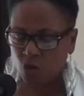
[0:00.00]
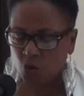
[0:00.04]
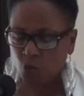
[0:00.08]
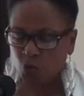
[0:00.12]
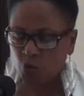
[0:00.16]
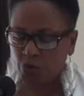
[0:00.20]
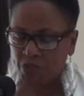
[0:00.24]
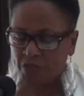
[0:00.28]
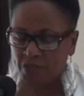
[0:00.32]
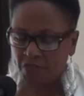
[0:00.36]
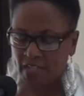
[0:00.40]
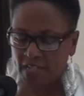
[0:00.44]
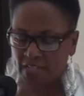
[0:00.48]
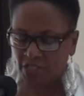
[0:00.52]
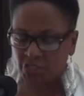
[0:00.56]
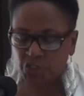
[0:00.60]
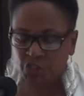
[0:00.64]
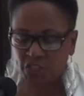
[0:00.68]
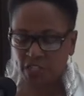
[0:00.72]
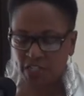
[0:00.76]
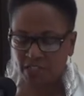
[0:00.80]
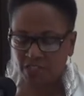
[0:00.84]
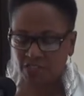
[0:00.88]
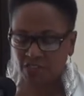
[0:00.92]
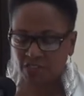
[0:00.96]
Wouldn't that
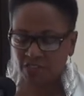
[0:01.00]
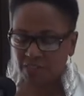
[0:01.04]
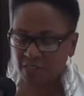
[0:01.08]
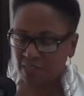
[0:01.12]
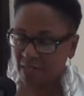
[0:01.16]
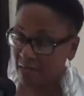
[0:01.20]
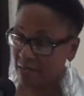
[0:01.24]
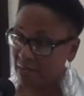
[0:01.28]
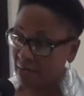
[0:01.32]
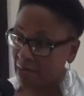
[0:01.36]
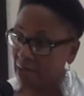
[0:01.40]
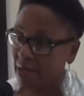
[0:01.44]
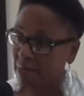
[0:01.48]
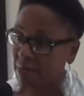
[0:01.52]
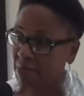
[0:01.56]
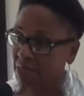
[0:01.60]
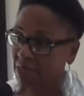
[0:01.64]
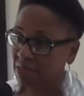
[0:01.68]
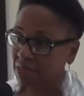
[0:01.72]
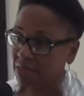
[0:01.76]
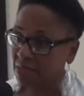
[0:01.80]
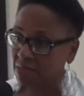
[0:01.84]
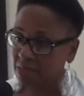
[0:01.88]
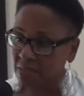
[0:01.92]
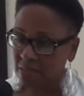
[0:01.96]
change the
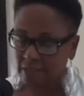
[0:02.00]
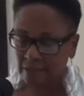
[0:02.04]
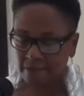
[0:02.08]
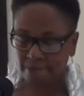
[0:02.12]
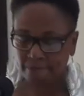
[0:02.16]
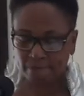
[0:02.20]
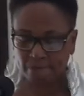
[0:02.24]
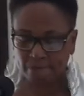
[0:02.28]
dynamics?